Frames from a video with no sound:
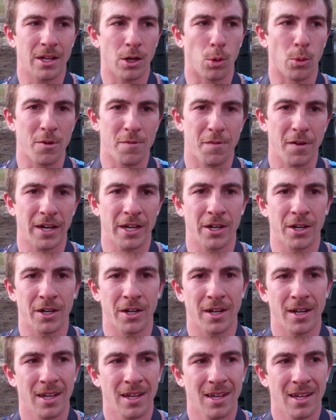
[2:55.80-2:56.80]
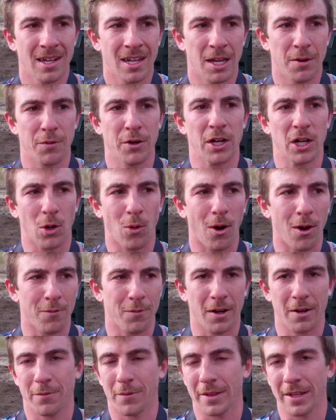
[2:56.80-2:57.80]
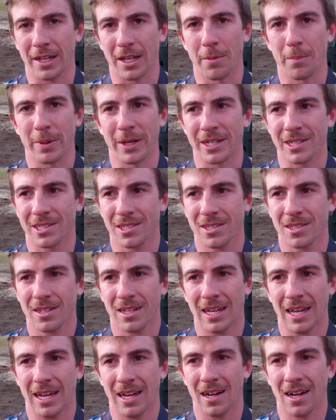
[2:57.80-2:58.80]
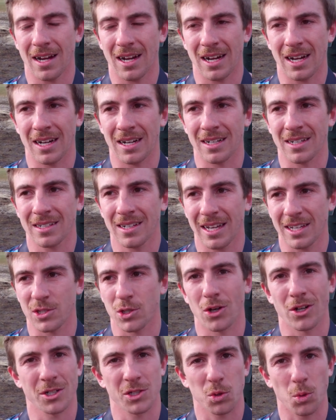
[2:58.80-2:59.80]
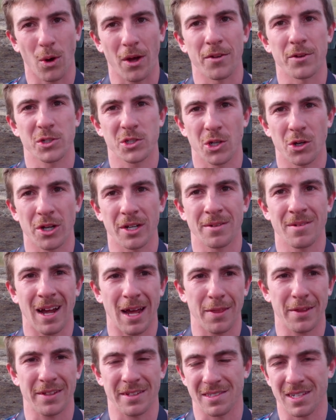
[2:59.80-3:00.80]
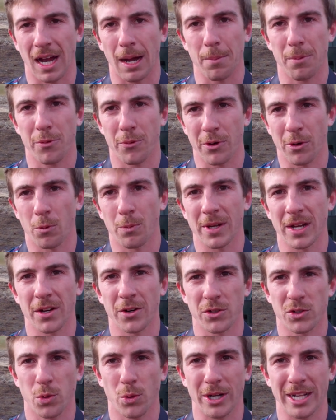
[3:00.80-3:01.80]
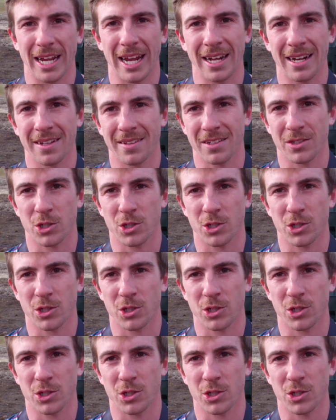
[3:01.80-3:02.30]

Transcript: we figure if you're going to qualify for the Olympics, as long as the weather's good, I think the top 3 will be under 28 at the